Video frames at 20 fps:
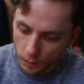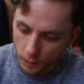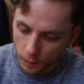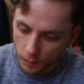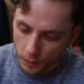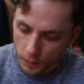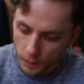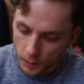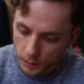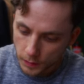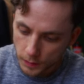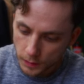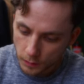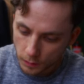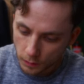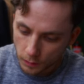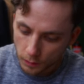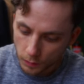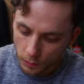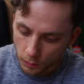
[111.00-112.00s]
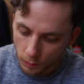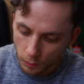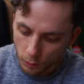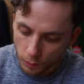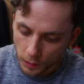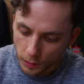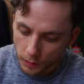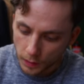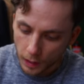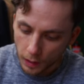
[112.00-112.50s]
this
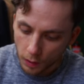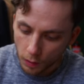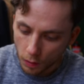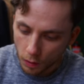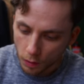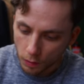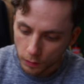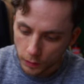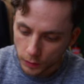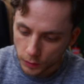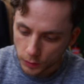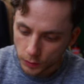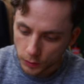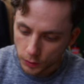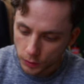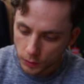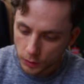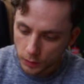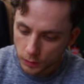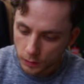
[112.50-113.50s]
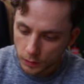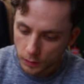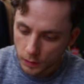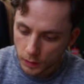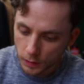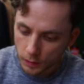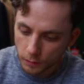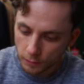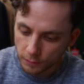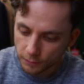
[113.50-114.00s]
with that orange,
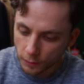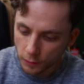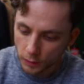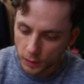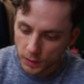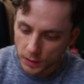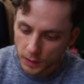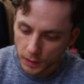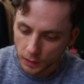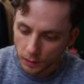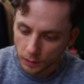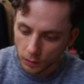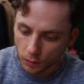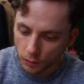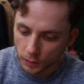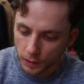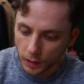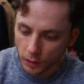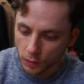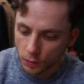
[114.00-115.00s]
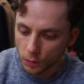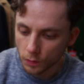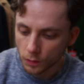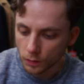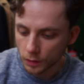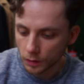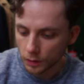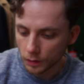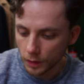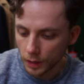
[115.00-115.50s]
focusing on that
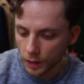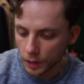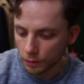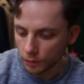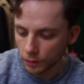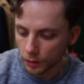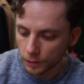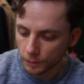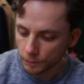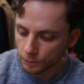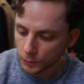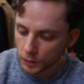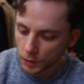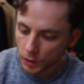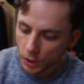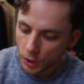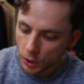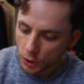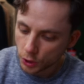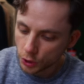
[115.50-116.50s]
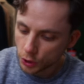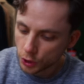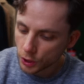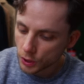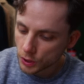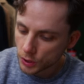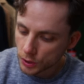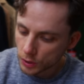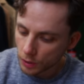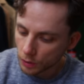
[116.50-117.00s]
corner area,
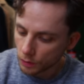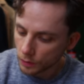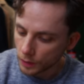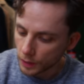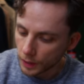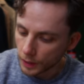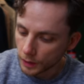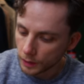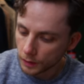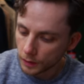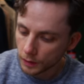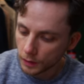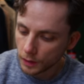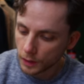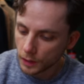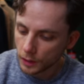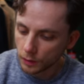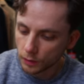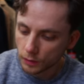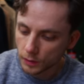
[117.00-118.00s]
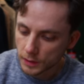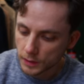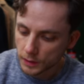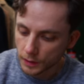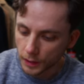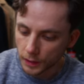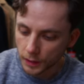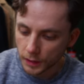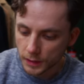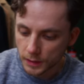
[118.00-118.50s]
just so that it looks
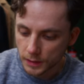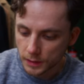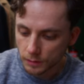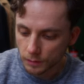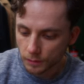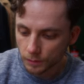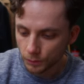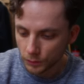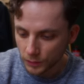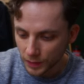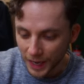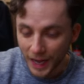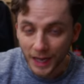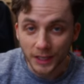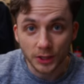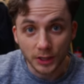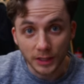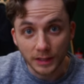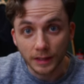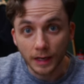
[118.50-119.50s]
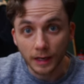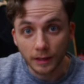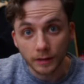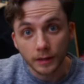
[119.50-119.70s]
like it's catching that